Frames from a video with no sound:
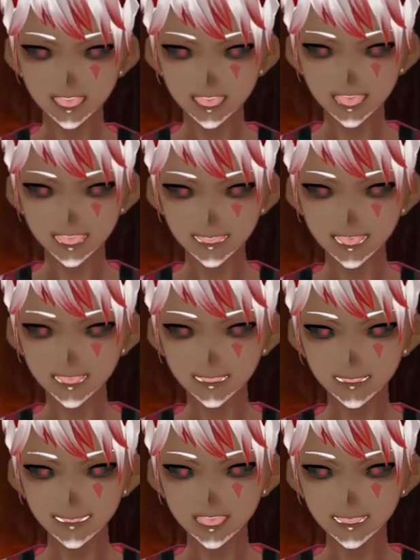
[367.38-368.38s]
I remember
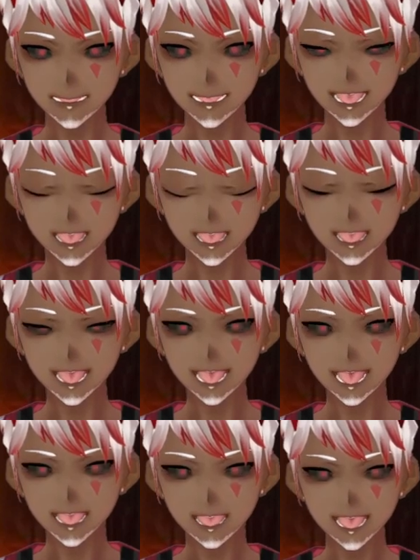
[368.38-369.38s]
telling my
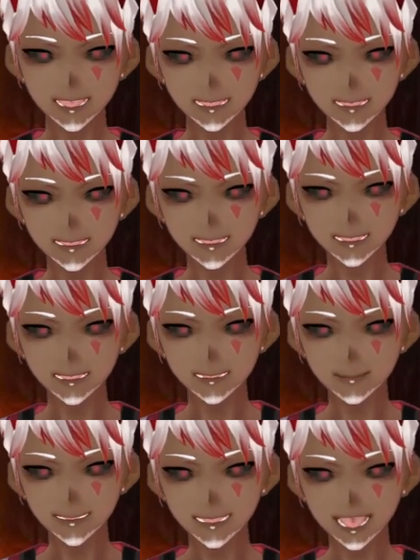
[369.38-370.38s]
uh, mother
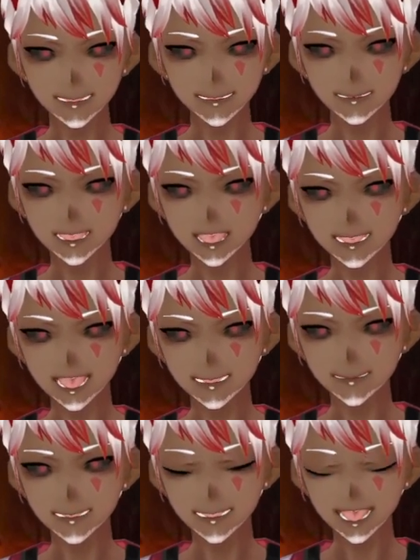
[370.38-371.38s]
and my sister about
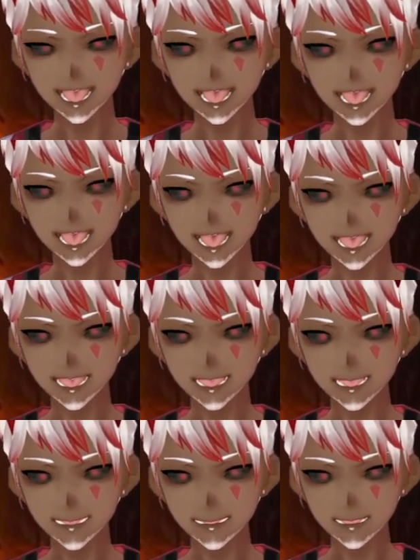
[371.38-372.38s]
this uh,
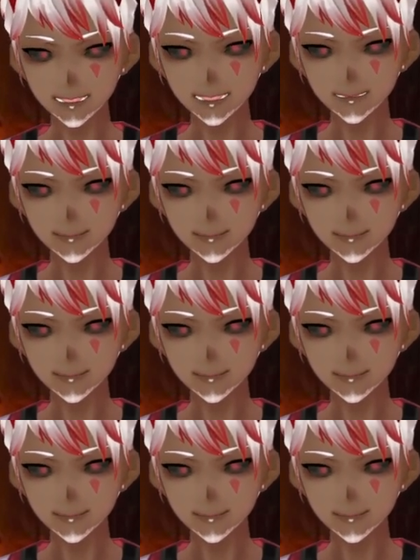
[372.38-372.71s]
creature,